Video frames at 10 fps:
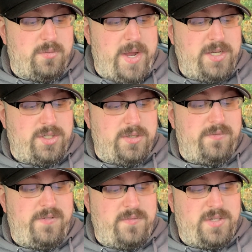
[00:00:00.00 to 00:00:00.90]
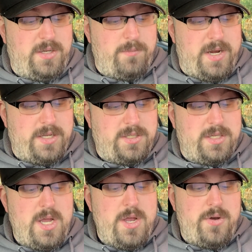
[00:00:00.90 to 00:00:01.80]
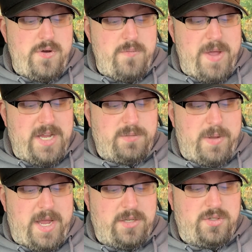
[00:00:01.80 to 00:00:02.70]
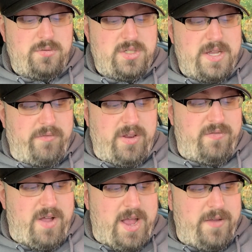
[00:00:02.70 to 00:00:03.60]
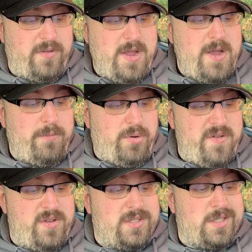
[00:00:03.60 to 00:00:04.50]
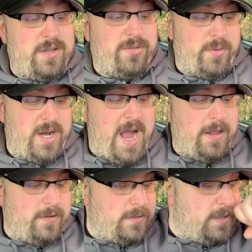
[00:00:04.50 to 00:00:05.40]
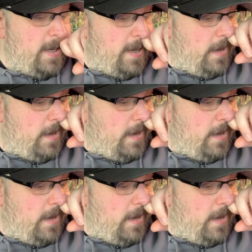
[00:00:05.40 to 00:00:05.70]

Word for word: duration 15 minutes, new base pay 275, previously $3.